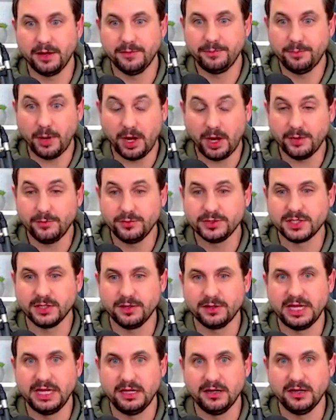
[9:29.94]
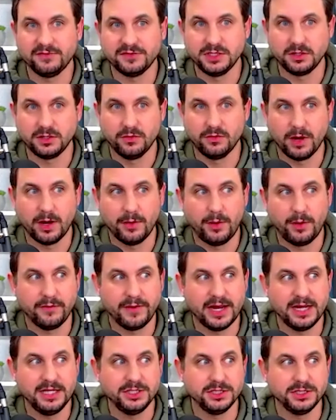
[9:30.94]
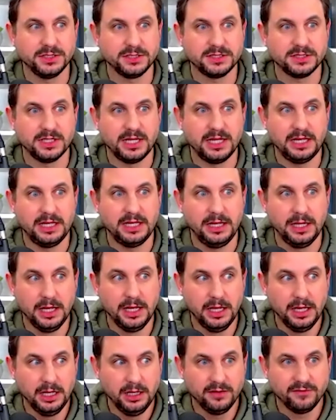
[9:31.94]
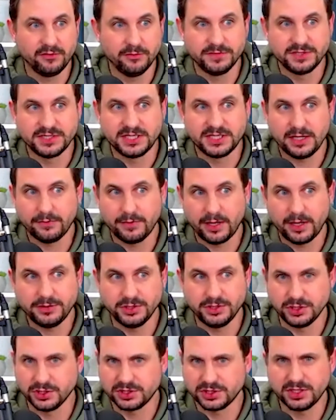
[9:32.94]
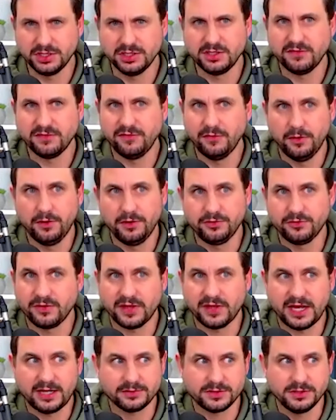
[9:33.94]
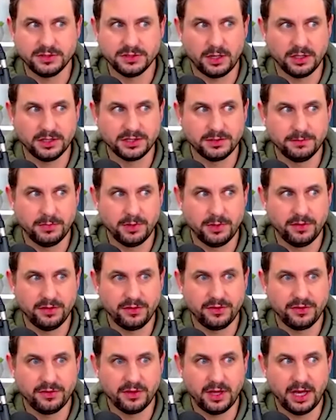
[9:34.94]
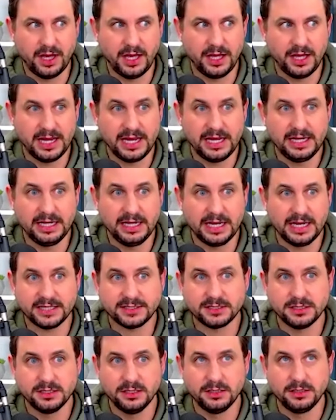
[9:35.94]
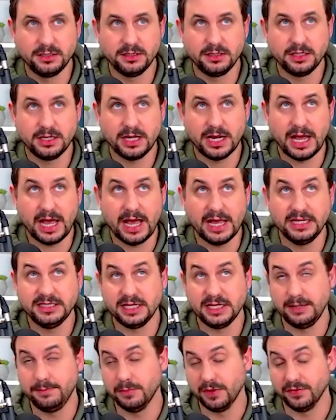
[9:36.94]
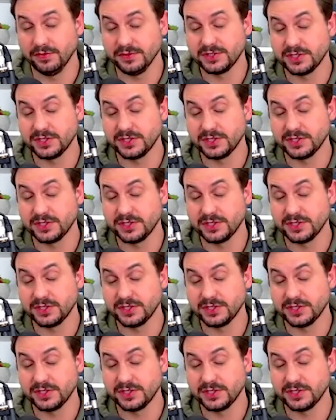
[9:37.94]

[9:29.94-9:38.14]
I was lucky enough to grow our agency from zero to just under $400,000 a month in less than 18 months.